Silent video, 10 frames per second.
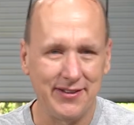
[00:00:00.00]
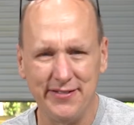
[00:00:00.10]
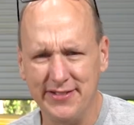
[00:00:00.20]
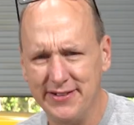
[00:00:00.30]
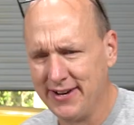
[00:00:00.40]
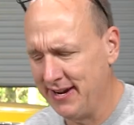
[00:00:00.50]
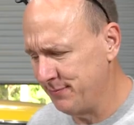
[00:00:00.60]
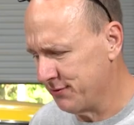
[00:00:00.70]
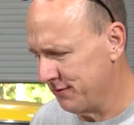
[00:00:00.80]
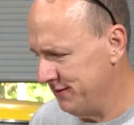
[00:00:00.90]
of the
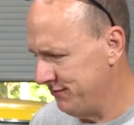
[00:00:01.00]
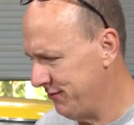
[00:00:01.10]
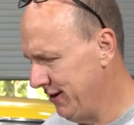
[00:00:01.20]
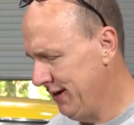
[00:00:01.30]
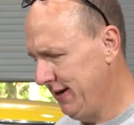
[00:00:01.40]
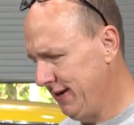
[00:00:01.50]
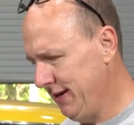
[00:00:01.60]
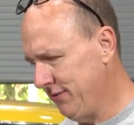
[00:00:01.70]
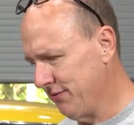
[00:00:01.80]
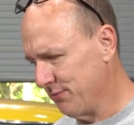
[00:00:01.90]
time crunch
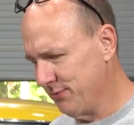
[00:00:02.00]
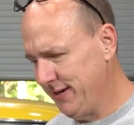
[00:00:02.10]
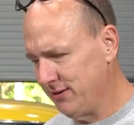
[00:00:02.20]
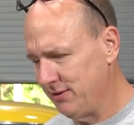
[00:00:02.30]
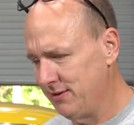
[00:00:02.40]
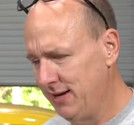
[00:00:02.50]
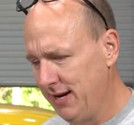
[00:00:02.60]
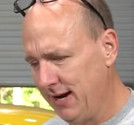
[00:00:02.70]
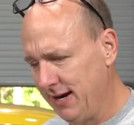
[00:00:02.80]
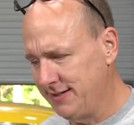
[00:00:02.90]
is real.
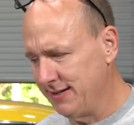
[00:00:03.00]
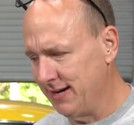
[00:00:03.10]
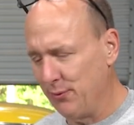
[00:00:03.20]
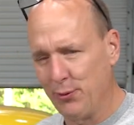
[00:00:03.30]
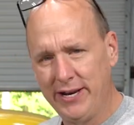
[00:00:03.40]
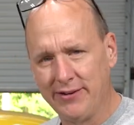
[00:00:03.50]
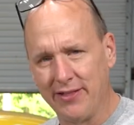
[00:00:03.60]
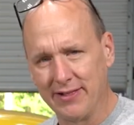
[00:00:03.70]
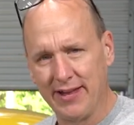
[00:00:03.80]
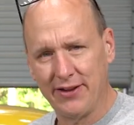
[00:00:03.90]
I did not wait to
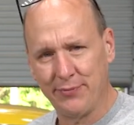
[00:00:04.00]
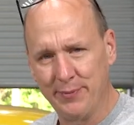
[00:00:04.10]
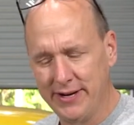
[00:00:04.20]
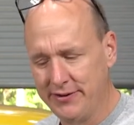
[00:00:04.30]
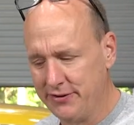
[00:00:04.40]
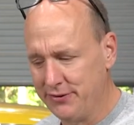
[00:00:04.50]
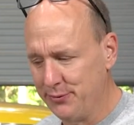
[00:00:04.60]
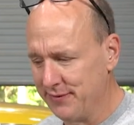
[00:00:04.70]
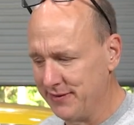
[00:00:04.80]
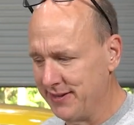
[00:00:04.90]
the last minute to
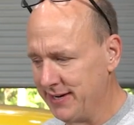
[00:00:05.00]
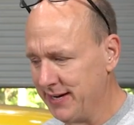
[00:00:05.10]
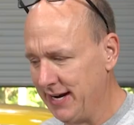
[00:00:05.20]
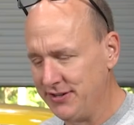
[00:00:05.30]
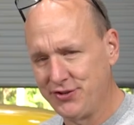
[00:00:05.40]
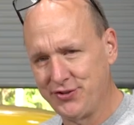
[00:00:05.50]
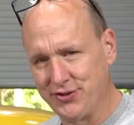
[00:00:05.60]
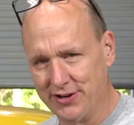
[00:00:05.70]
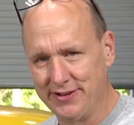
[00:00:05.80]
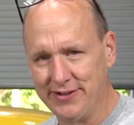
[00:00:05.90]
do everything. I
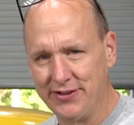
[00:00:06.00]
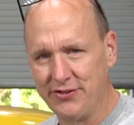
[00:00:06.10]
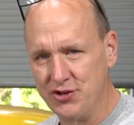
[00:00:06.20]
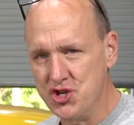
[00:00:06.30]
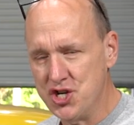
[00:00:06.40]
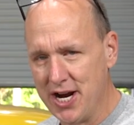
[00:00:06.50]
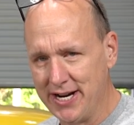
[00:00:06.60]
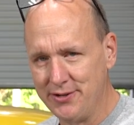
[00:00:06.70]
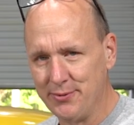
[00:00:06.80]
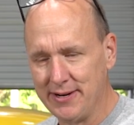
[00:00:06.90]
started this in
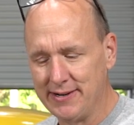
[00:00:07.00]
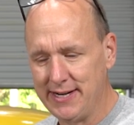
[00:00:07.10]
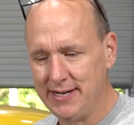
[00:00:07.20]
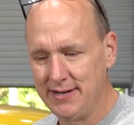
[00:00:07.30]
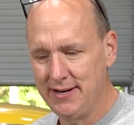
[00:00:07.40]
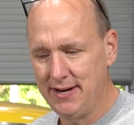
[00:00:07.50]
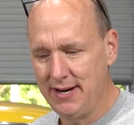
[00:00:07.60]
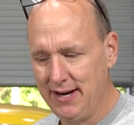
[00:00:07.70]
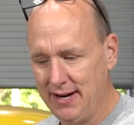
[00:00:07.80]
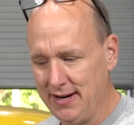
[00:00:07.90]
January.
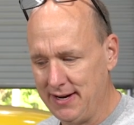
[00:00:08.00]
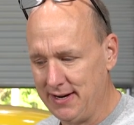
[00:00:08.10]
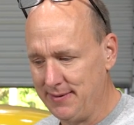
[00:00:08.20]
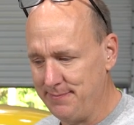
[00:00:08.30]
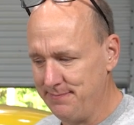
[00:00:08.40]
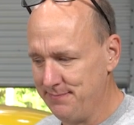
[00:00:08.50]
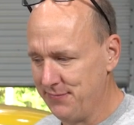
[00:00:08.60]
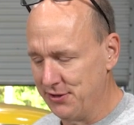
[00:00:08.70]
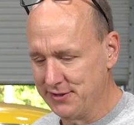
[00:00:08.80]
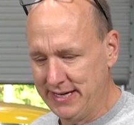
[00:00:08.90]

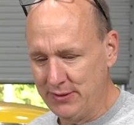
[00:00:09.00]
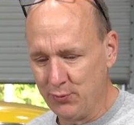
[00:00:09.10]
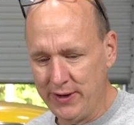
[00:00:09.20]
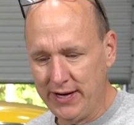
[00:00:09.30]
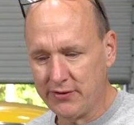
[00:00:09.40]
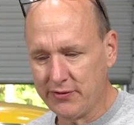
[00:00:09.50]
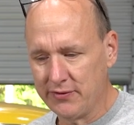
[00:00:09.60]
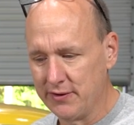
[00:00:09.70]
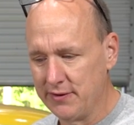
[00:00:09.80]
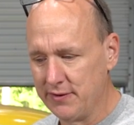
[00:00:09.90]
13 weeks